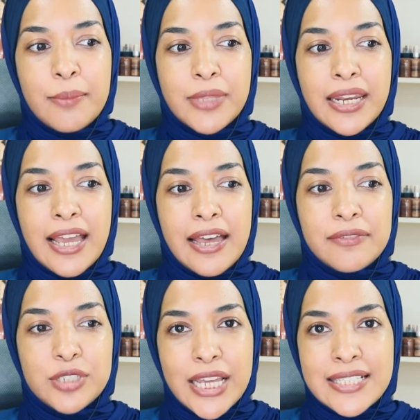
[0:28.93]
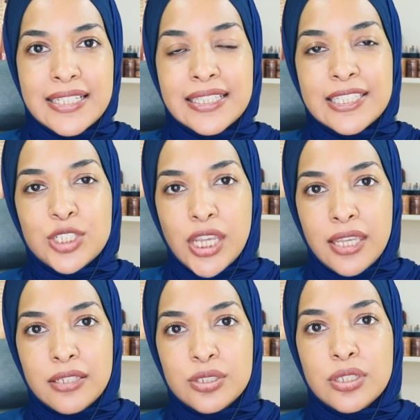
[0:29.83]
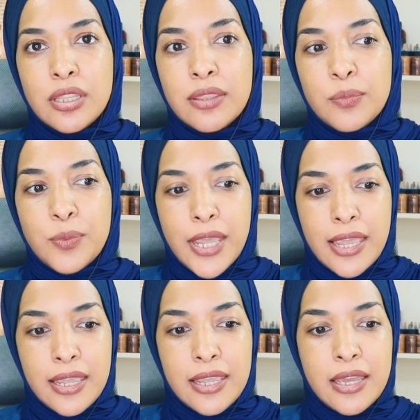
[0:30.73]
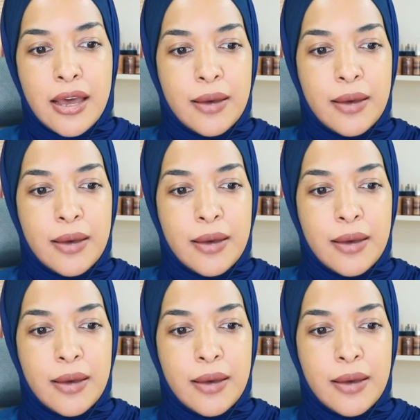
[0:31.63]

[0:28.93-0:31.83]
that have drastically changed the way